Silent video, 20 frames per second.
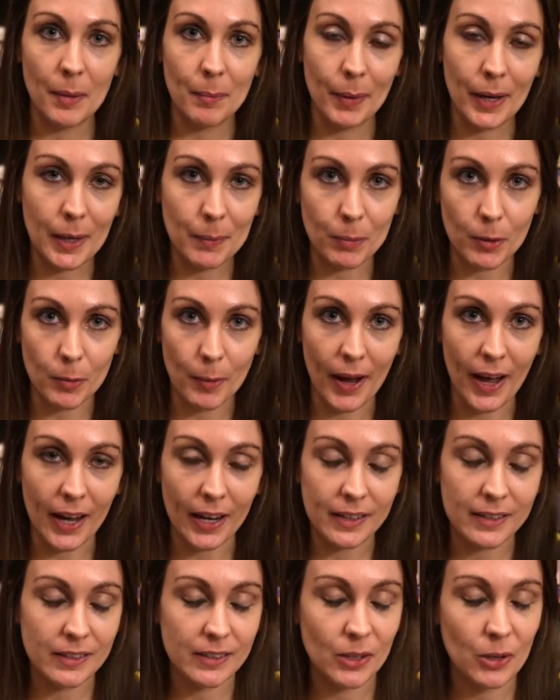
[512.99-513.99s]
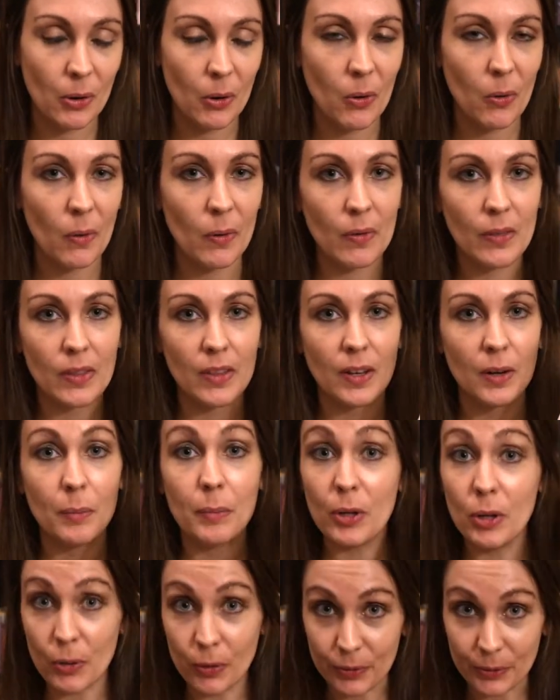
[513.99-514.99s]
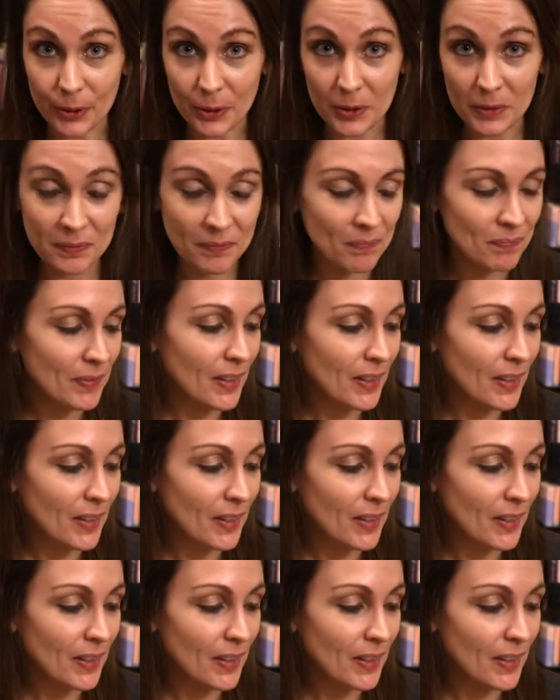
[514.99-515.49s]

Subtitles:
paperbacks, so they're beautiful.